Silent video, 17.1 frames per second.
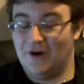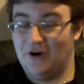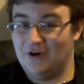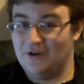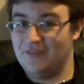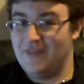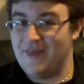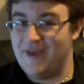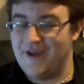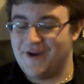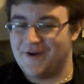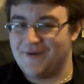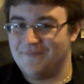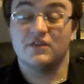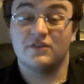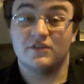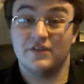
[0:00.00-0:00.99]
on
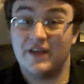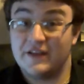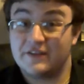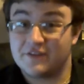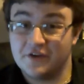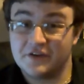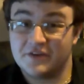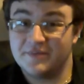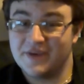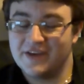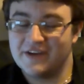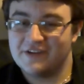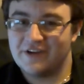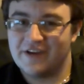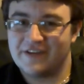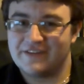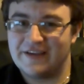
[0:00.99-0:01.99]
there. So that's going to be
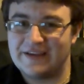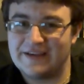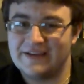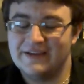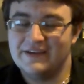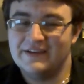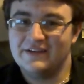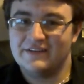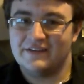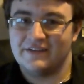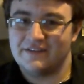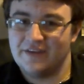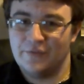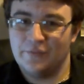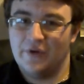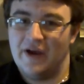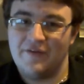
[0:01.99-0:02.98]
interesting to
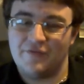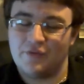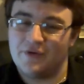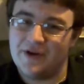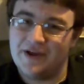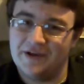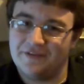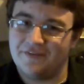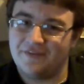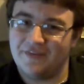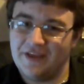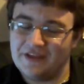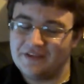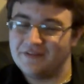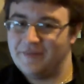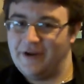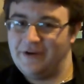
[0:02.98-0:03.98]
see what everyone else
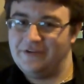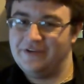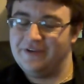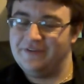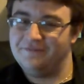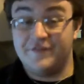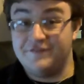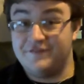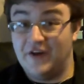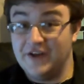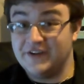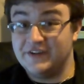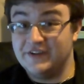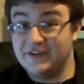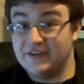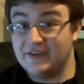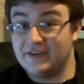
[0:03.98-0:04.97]
thinks about it.
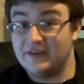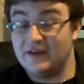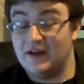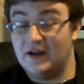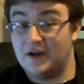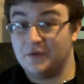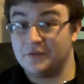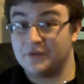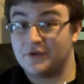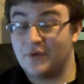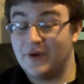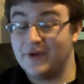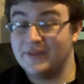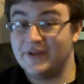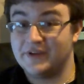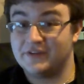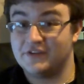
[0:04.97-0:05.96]
Finally, I would
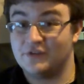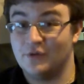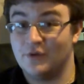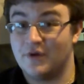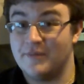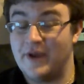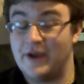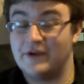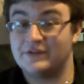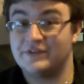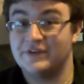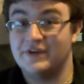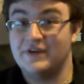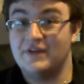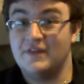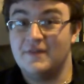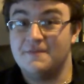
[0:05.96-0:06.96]
quite like to talk about
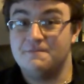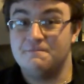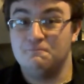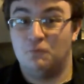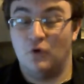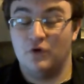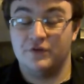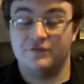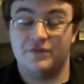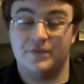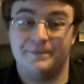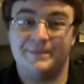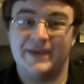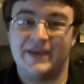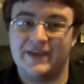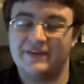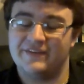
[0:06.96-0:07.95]
one of the
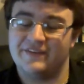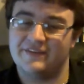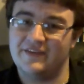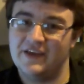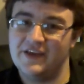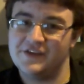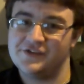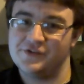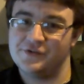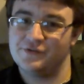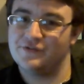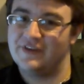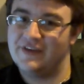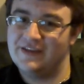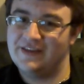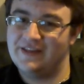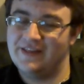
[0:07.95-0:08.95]
biggest issues
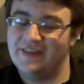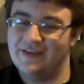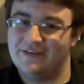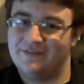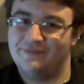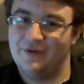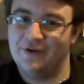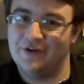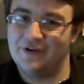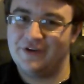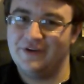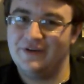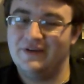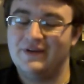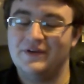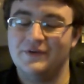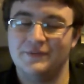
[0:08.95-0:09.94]
in this book,
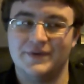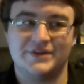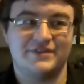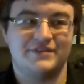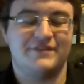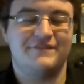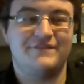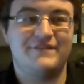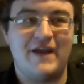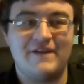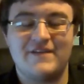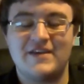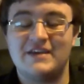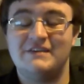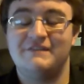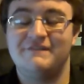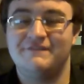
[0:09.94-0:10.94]
which is a
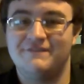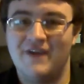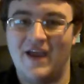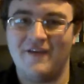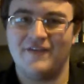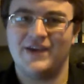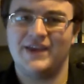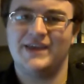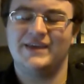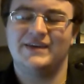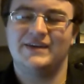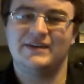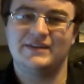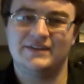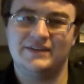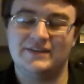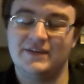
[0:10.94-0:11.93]
very, very
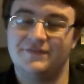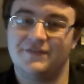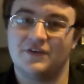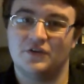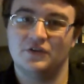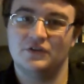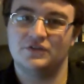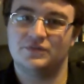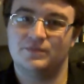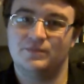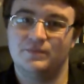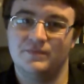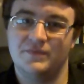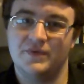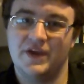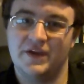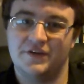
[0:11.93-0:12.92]
difficult
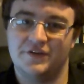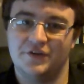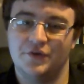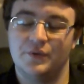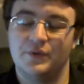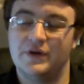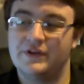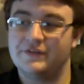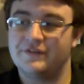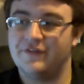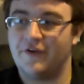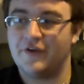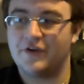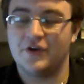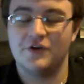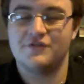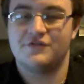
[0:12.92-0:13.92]
issue, it's a
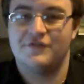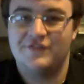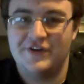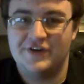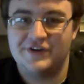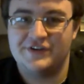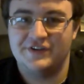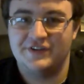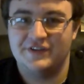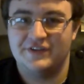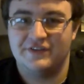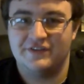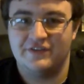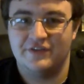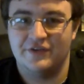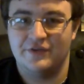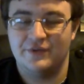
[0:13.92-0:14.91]
very controversial
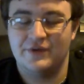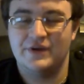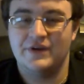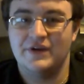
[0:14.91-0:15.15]
issue,